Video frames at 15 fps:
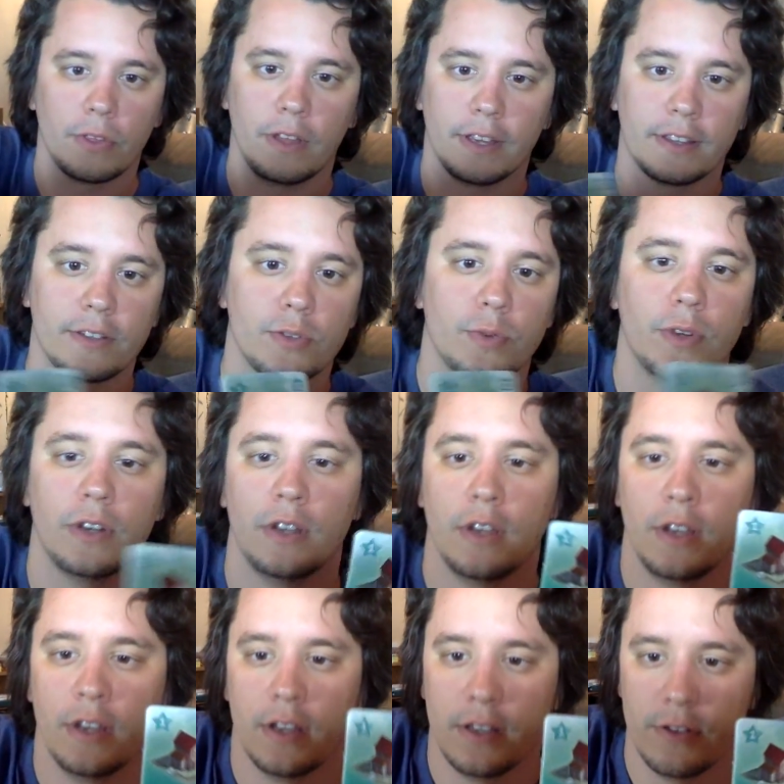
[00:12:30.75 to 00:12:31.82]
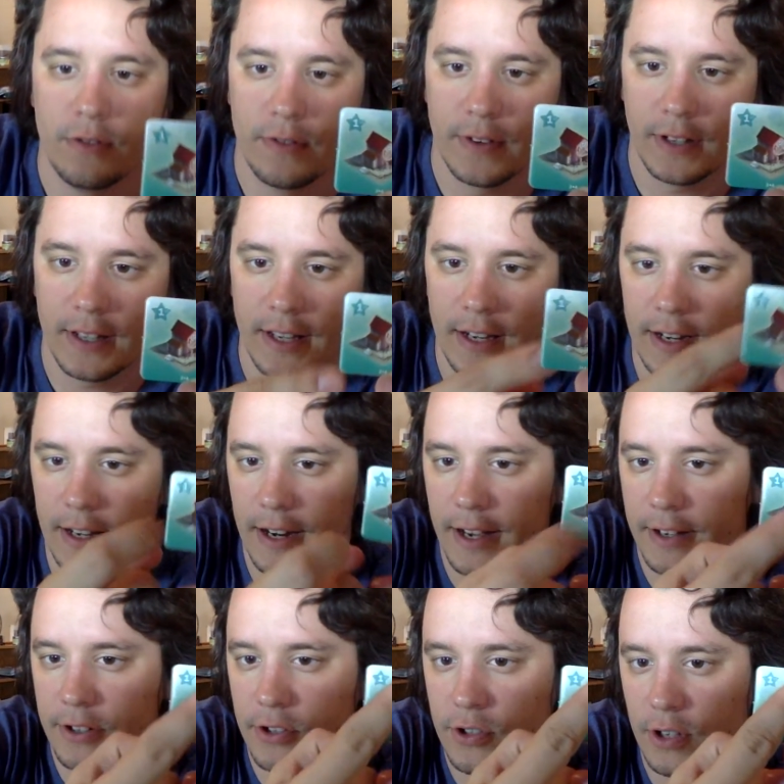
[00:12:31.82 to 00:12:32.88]
like this one, you even get an
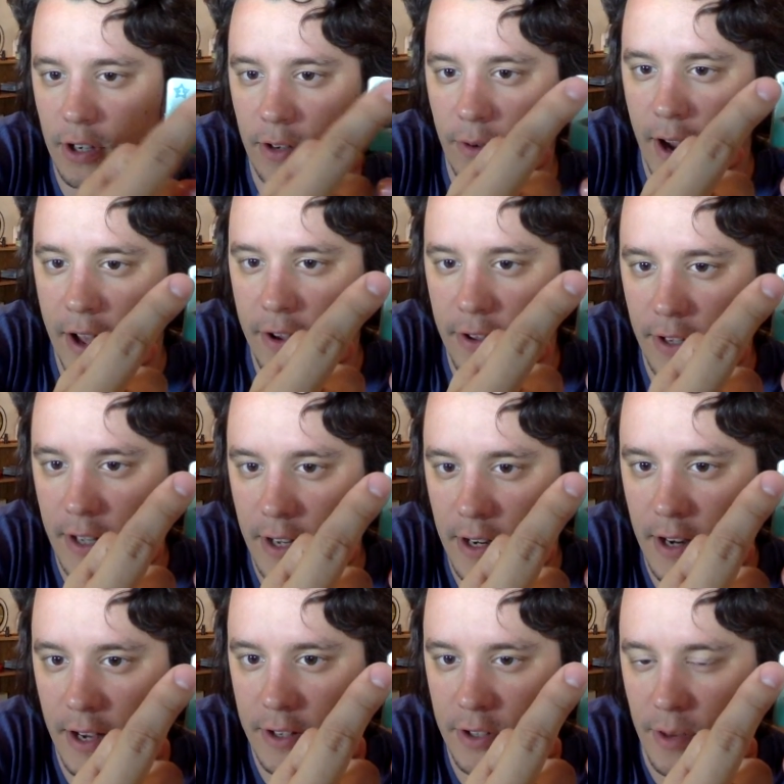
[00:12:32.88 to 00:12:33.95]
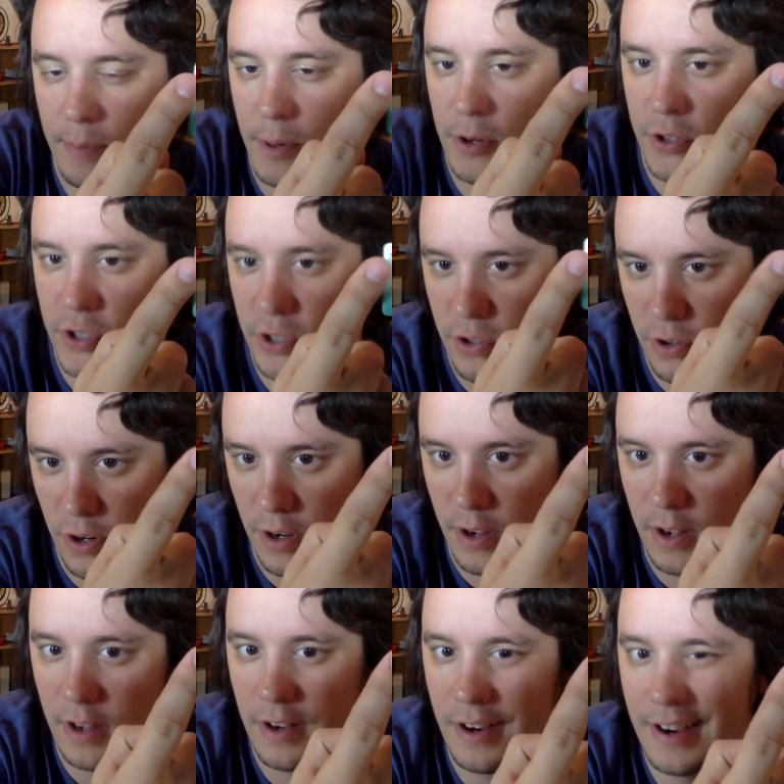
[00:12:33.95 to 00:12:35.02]
extra, rather than get a person or
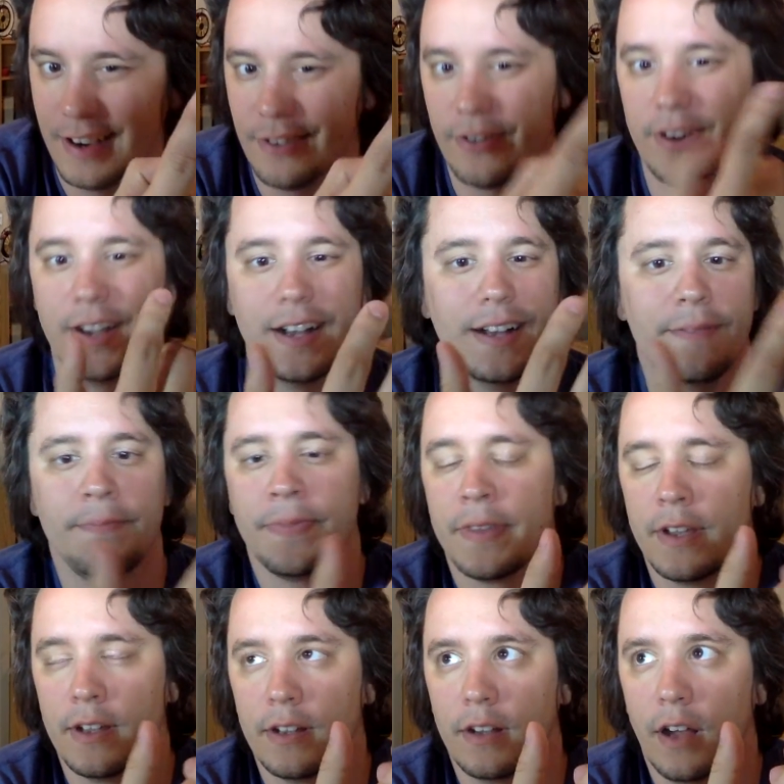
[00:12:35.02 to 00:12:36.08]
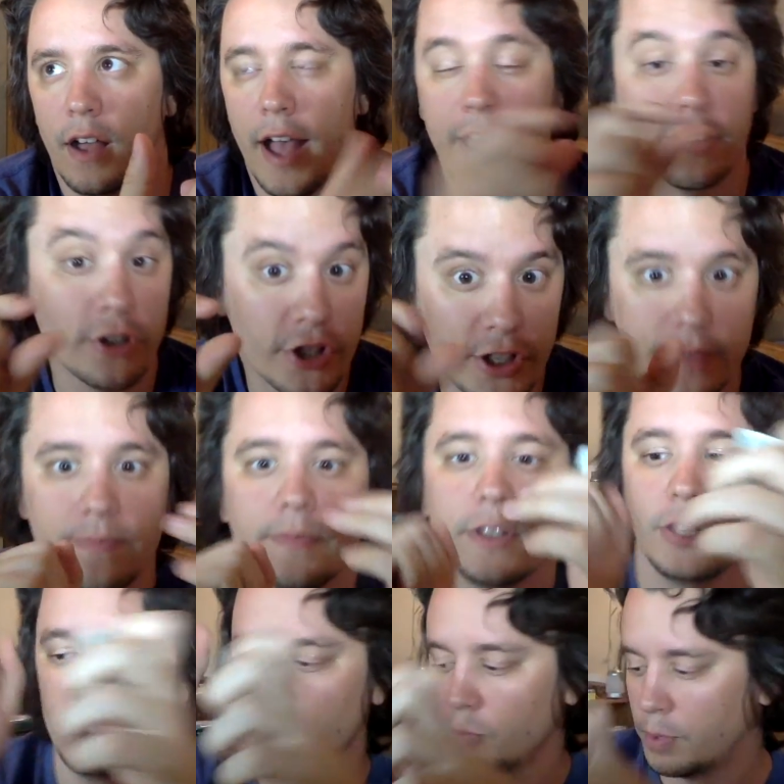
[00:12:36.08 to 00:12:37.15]
a energy
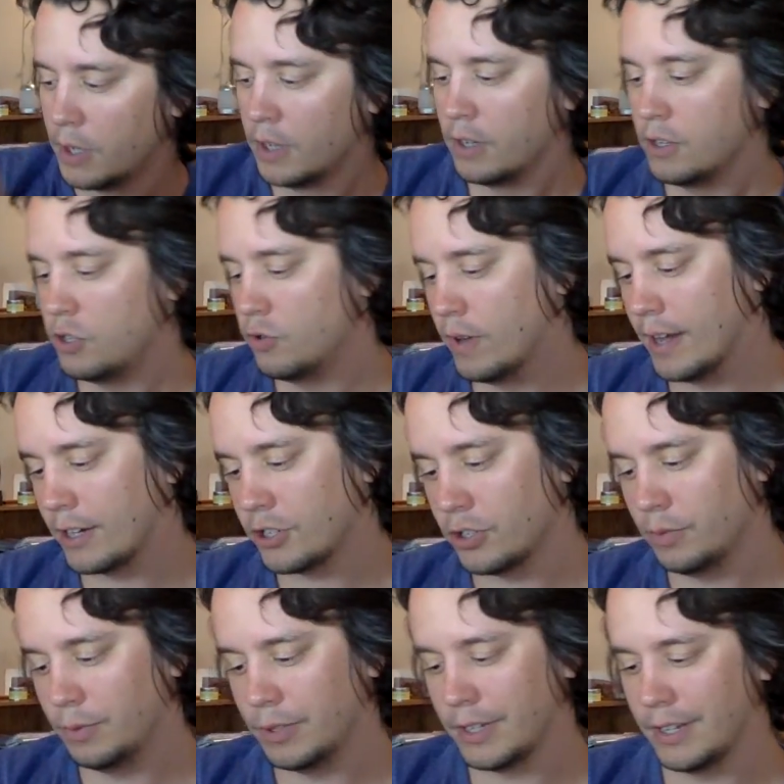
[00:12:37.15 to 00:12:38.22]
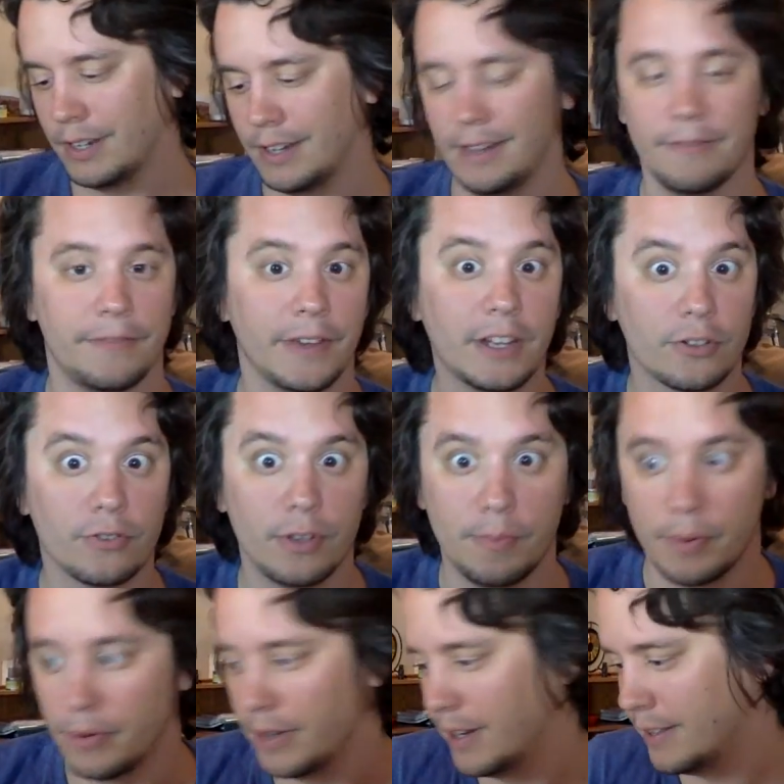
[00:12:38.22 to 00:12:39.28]
cube, you actually will get a victory
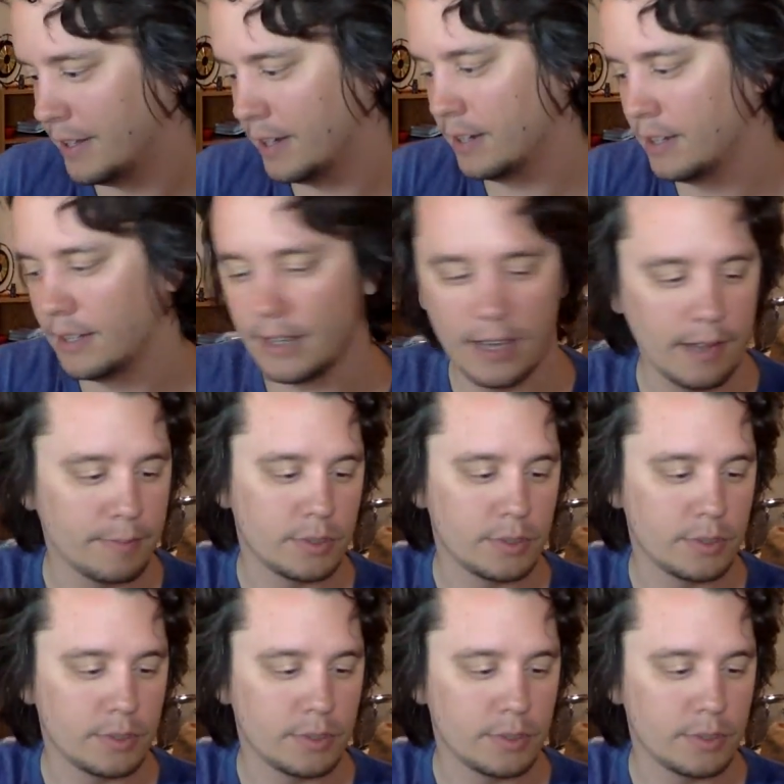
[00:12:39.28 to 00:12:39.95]
point at the end of the game.